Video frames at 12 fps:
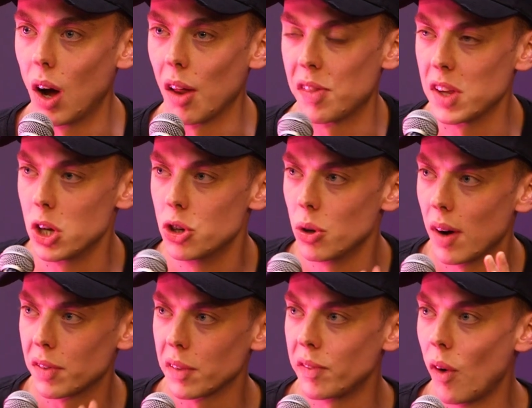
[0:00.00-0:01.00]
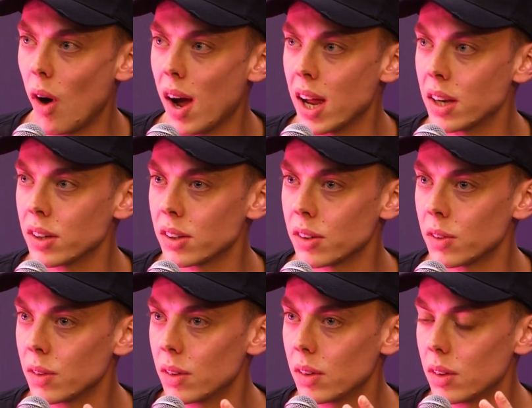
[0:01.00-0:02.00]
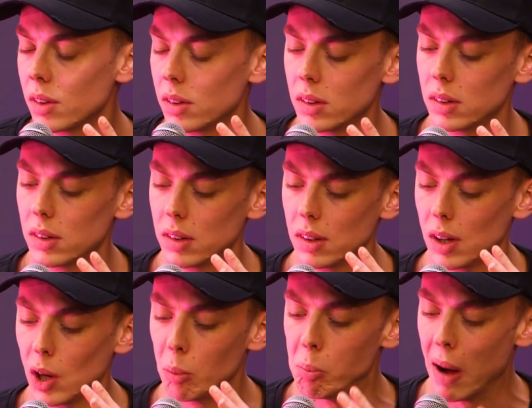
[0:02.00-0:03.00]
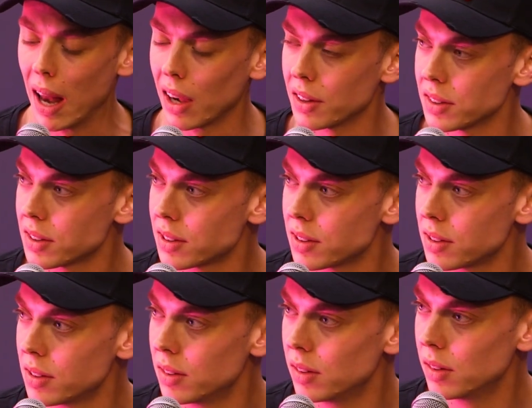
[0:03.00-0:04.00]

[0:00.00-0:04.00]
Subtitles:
I think you do have to find a balance.